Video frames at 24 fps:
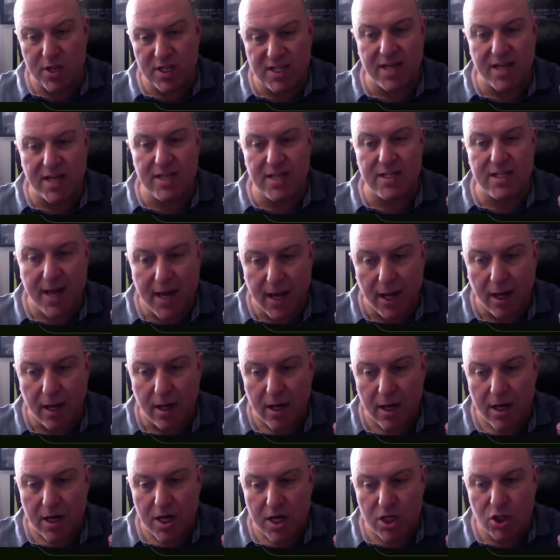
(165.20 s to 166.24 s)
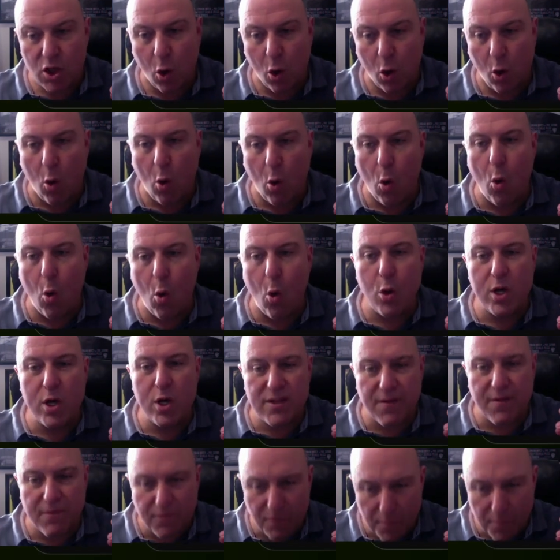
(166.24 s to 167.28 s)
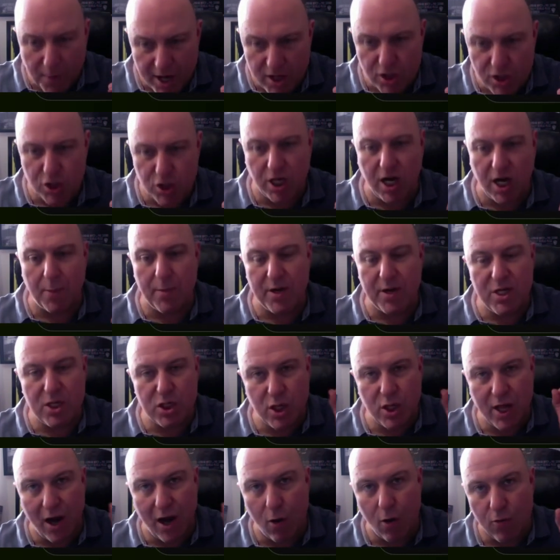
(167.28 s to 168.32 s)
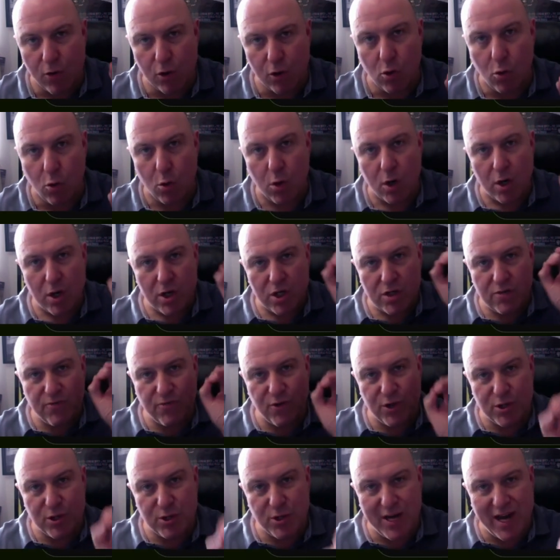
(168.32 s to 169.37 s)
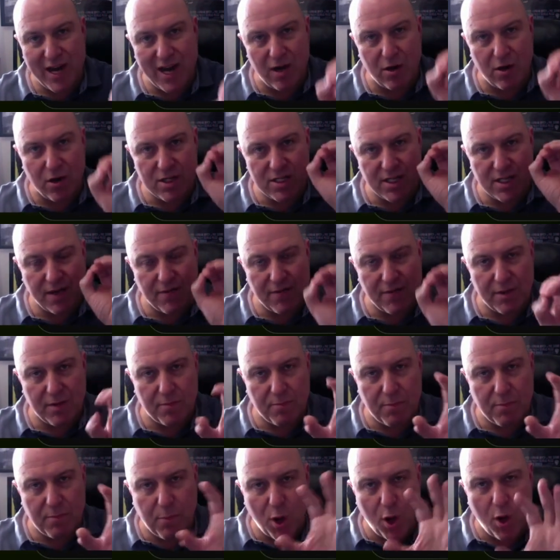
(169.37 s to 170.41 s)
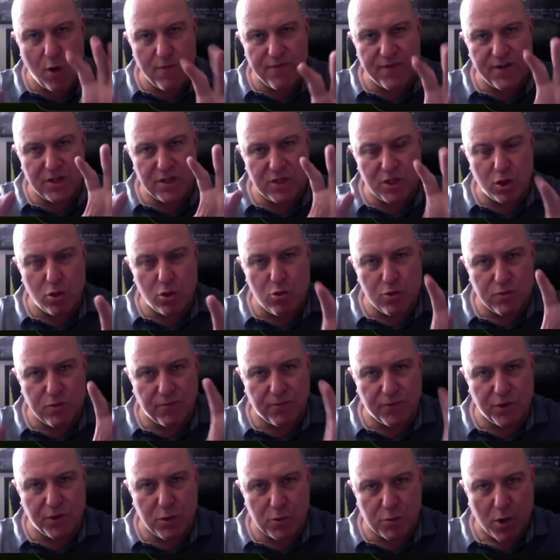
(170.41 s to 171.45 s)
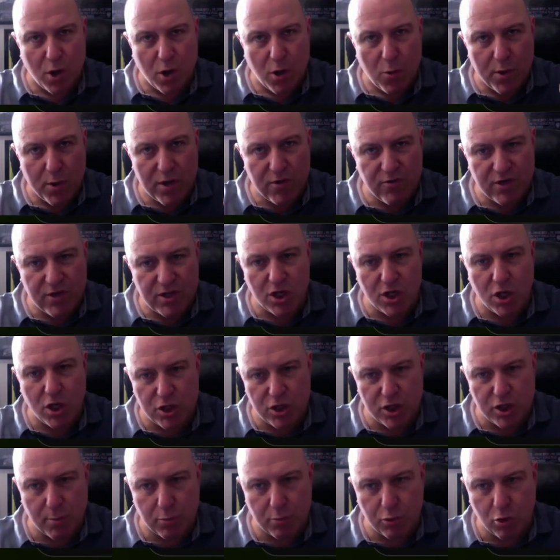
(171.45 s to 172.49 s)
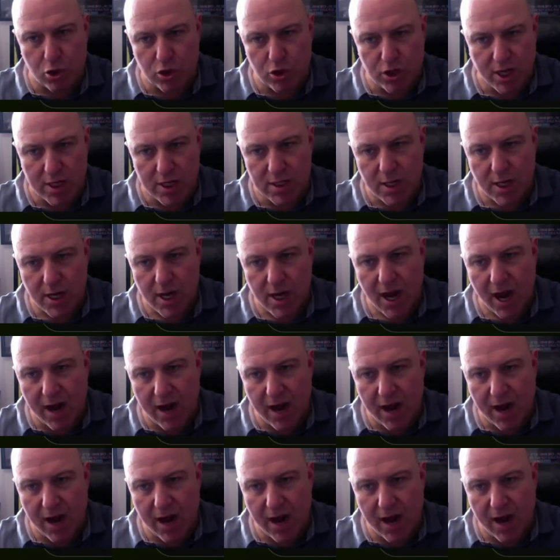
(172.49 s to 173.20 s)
in the center here, it's got all this information coming into that Oracle for it to analyze, to give it the perfect solution for you when you're researching a project.